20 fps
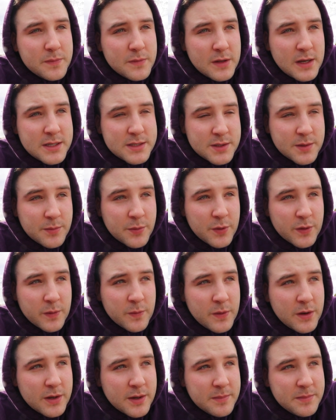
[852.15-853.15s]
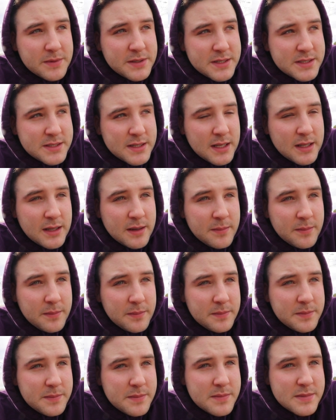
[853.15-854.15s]
you guys are more than welcome to send
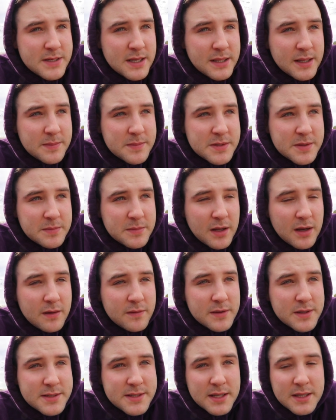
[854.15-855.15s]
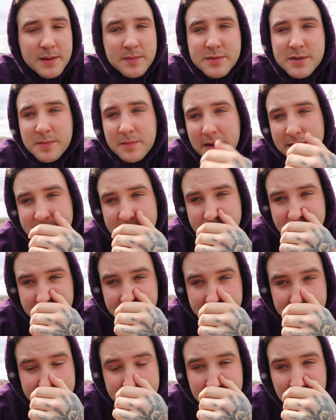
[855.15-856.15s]
them send them some love or send them some
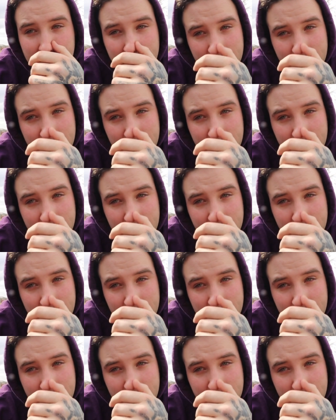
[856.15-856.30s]
messages.